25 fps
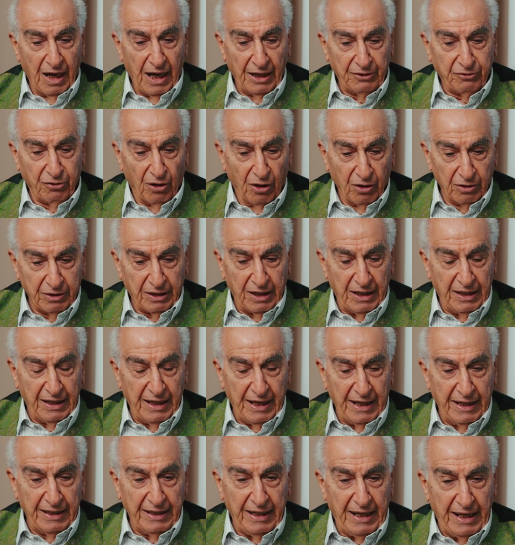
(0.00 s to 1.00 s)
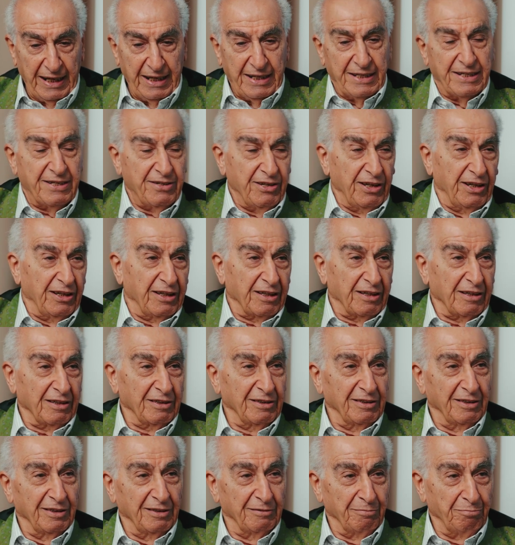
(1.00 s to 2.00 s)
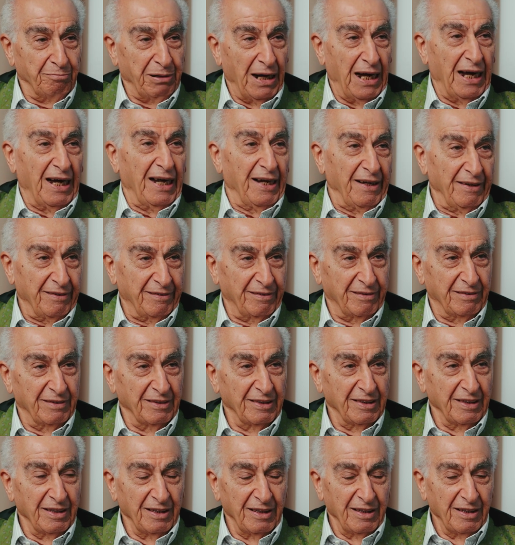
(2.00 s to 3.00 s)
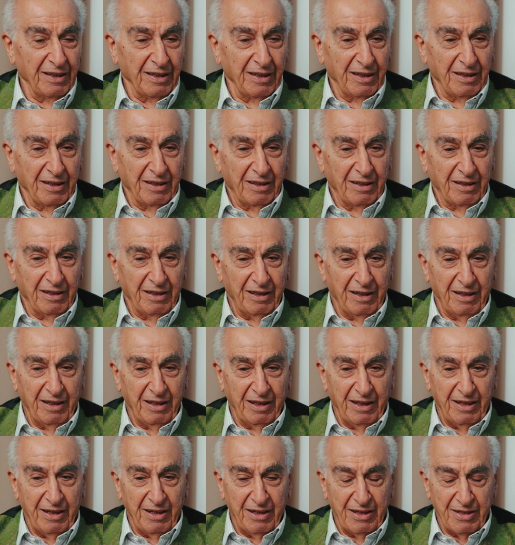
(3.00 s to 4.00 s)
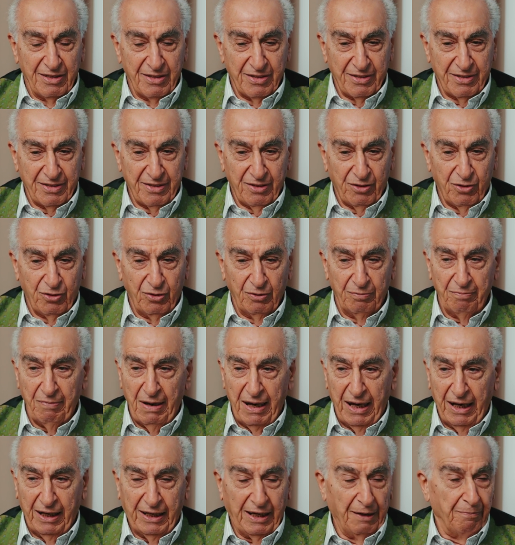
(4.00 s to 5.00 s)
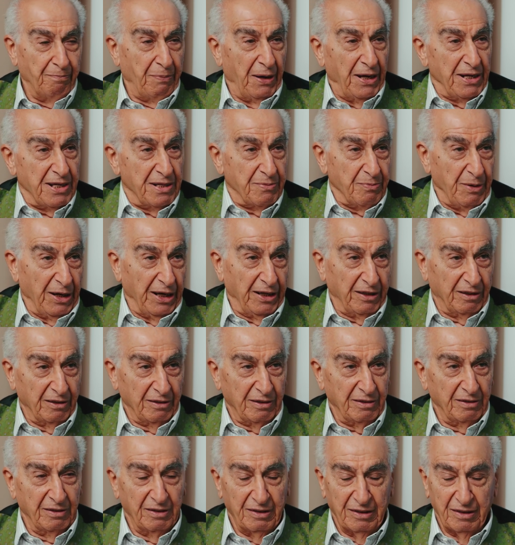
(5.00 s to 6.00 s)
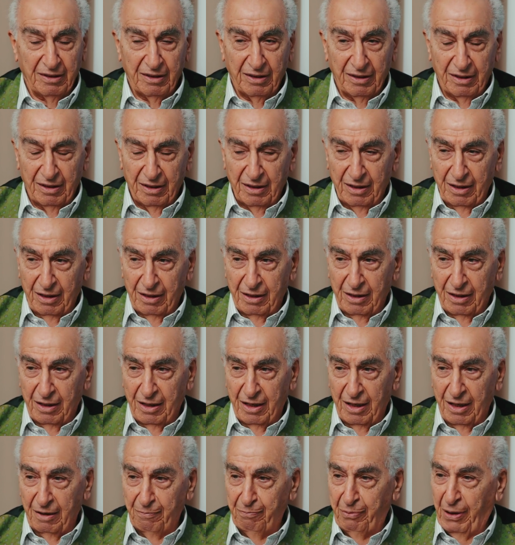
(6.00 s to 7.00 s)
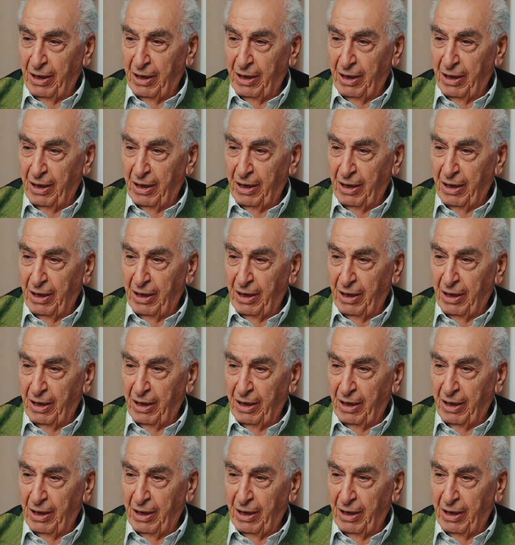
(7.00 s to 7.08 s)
I thought an easier path is to make a pacemaker. A